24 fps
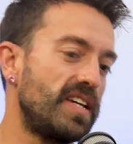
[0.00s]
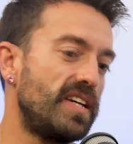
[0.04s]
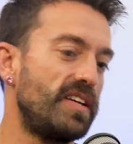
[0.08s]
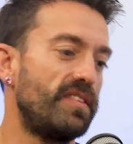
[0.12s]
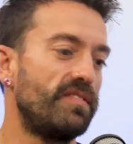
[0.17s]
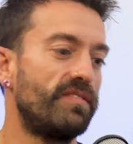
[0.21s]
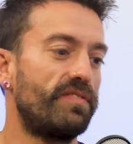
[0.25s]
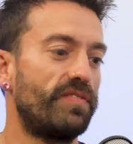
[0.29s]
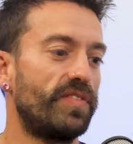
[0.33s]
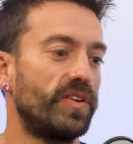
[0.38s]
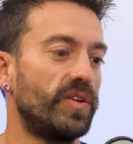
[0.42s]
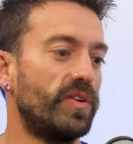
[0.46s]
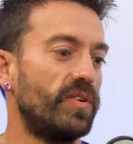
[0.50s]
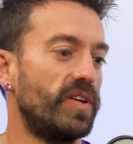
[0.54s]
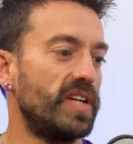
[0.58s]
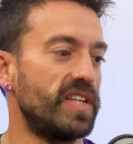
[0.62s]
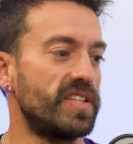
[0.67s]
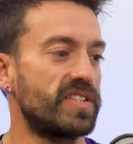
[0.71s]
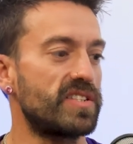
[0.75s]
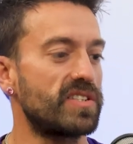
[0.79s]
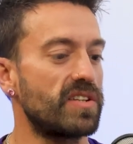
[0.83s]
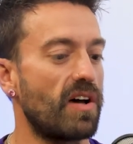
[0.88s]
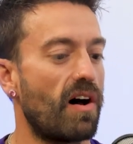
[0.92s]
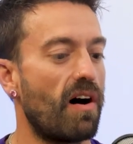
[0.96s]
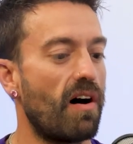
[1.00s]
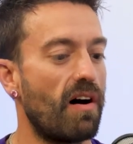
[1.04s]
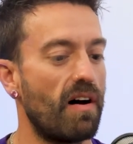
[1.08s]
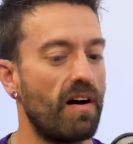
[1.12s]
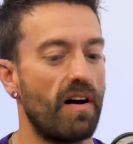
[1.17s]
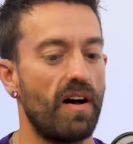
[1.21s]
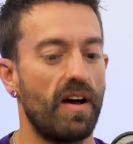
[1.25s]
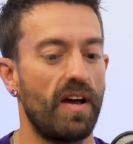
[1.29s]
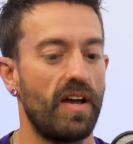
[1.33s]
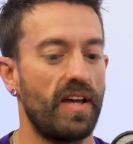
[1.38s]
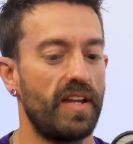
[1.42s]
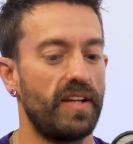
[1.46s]
influence
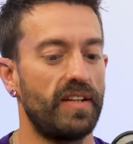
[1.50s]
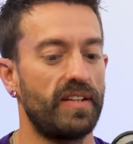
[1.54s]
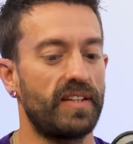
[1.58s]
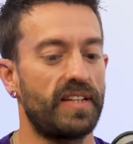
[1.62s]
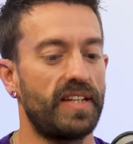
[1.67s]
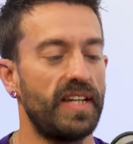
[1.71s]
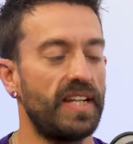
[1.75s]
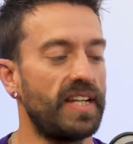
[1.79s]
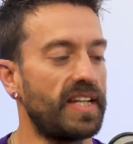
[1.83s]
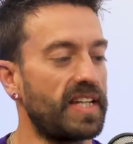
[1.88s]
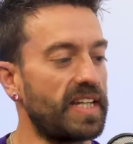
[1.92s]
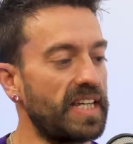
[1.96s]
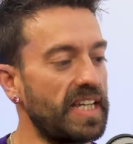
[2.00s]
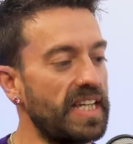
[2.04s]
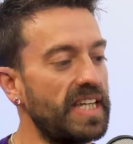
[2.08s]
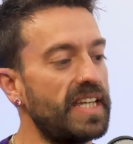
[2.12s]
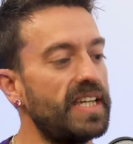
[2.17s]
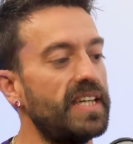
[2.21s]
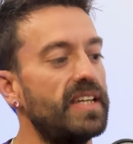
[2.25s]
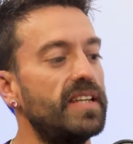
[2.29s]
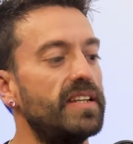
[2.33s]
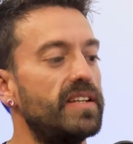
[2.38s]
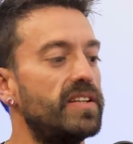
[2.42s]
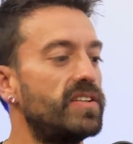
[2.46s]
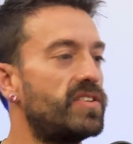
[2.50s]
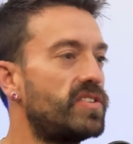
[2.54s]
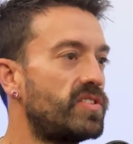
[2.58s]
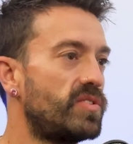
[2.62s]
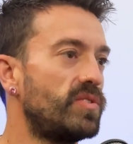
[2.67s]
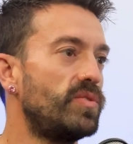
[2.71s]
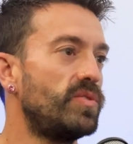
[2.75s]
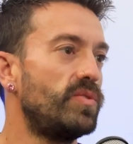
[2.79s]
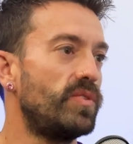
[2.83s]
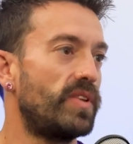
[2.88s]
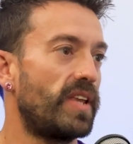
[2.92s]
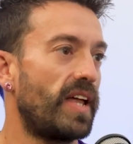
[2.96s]
on getting
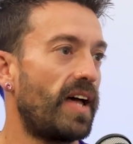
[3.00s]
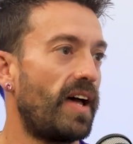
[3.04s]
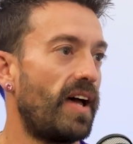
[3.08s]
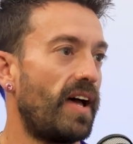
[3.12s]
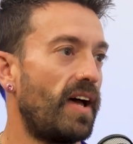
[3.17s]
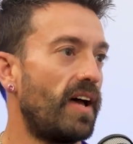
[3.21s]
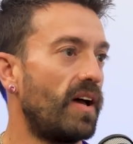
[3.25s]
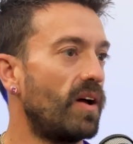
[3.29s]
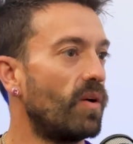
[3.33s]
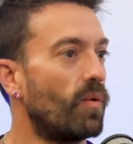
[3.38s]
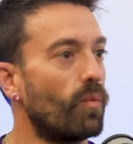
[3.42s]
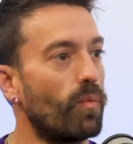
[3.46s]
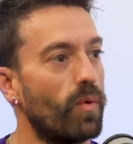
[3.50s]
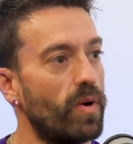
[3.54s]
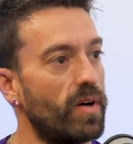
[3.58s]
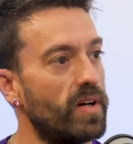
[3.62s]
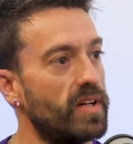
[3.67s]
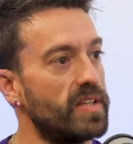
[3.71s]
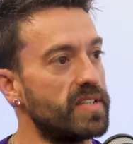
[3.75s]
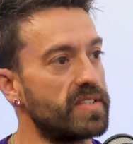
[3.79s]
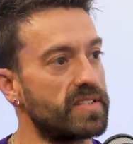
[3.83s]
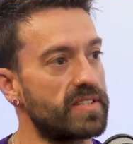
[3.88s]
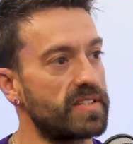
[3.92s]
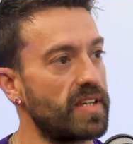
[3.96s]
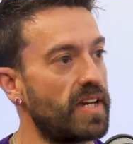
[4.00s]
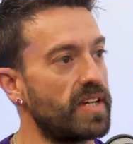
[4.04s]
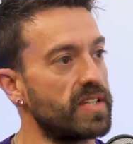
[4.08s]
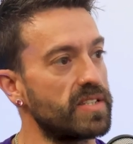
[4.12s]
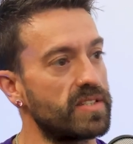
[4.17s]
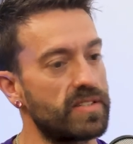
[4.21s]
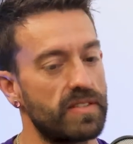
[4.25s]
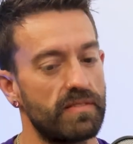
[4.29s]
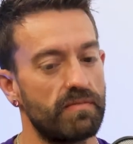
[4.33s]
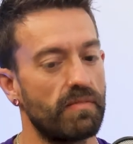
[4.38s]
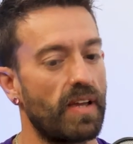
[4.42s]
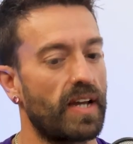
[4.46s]
into that was,
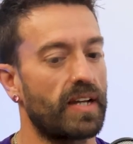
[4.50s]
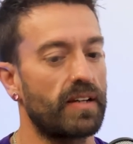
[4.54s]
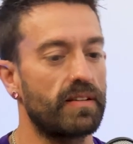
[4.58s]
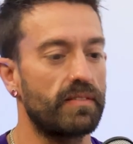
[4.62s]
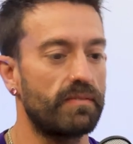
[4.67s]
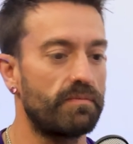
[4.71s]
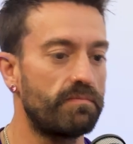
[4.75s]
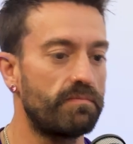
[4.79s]
as like